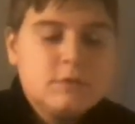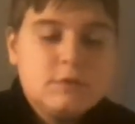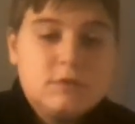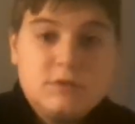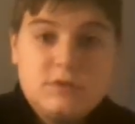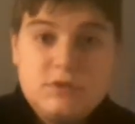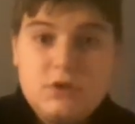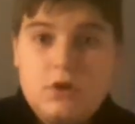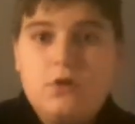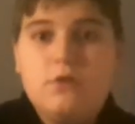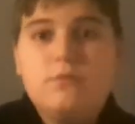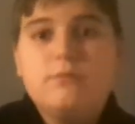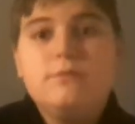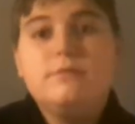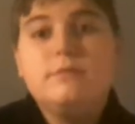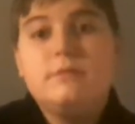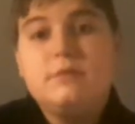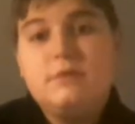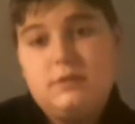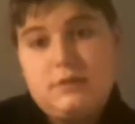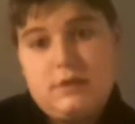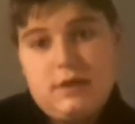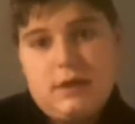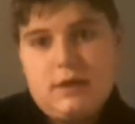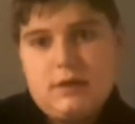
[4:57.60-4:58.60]
So,
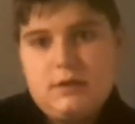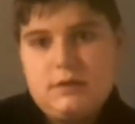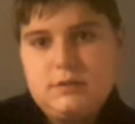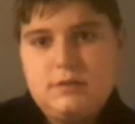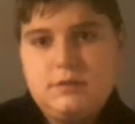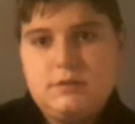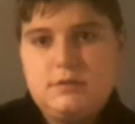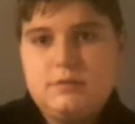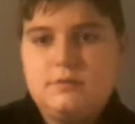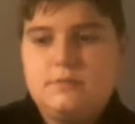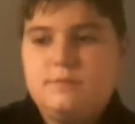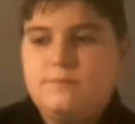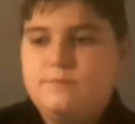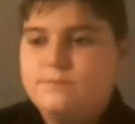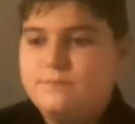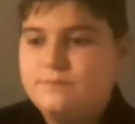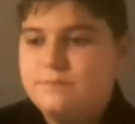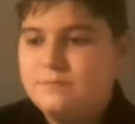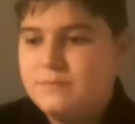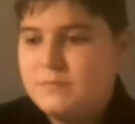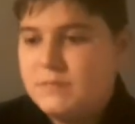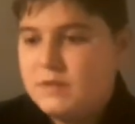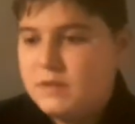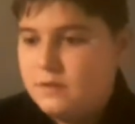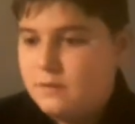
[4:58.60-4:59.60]
yeah.
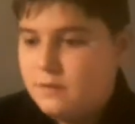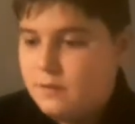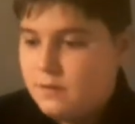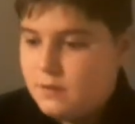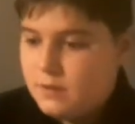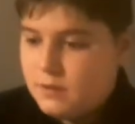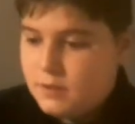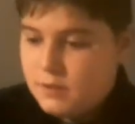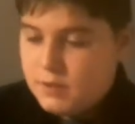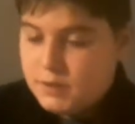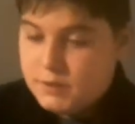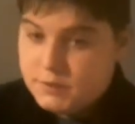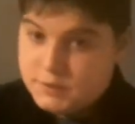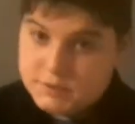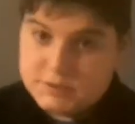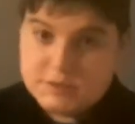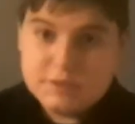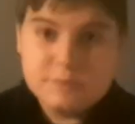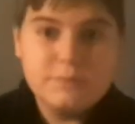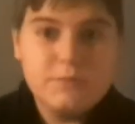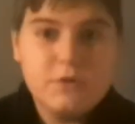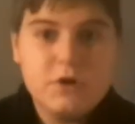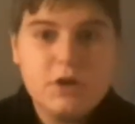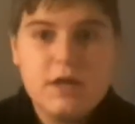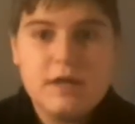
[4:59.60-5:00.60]
This is
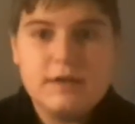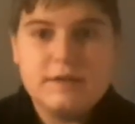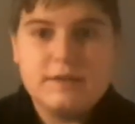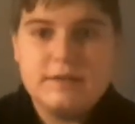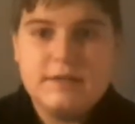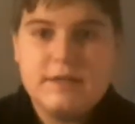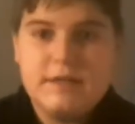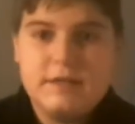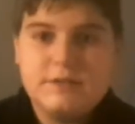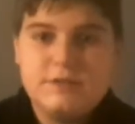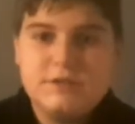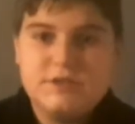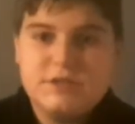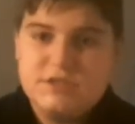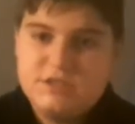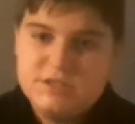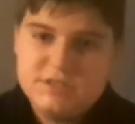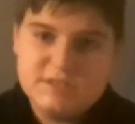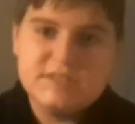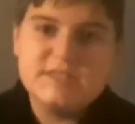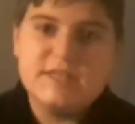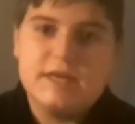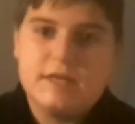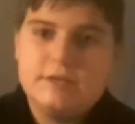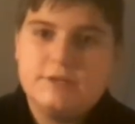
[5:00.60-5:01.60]
Murdoch the Engine
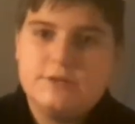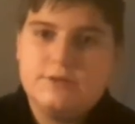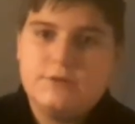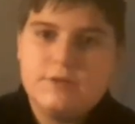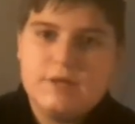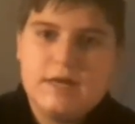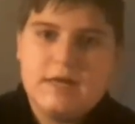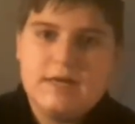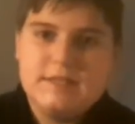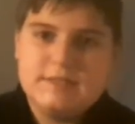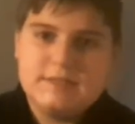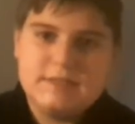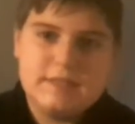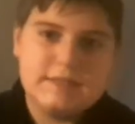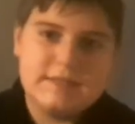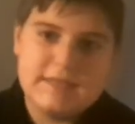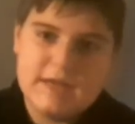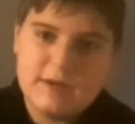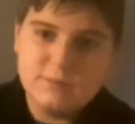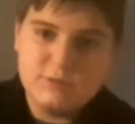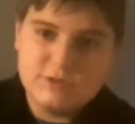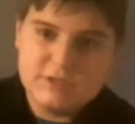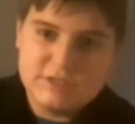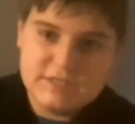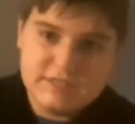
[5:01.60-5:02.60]
just telling you guys that
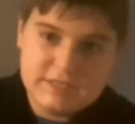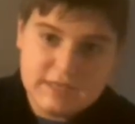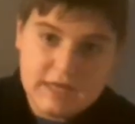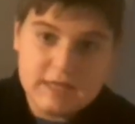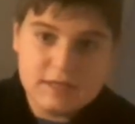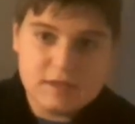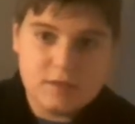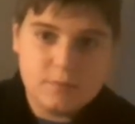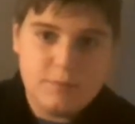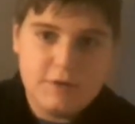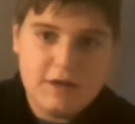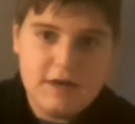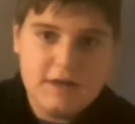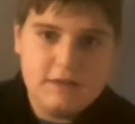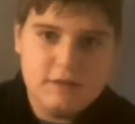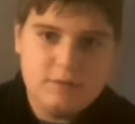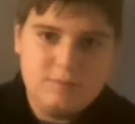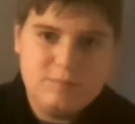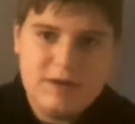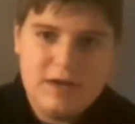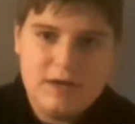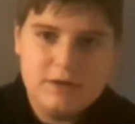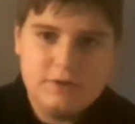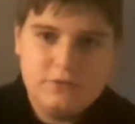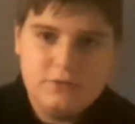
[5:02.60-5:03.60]
that was not the pilot
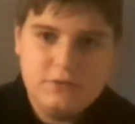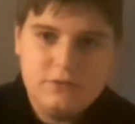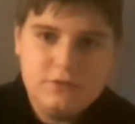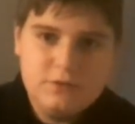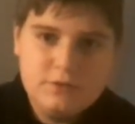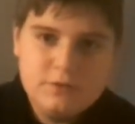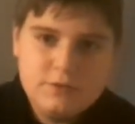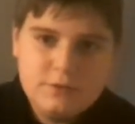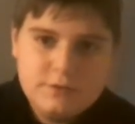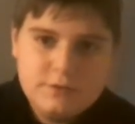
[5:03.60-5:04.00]
model,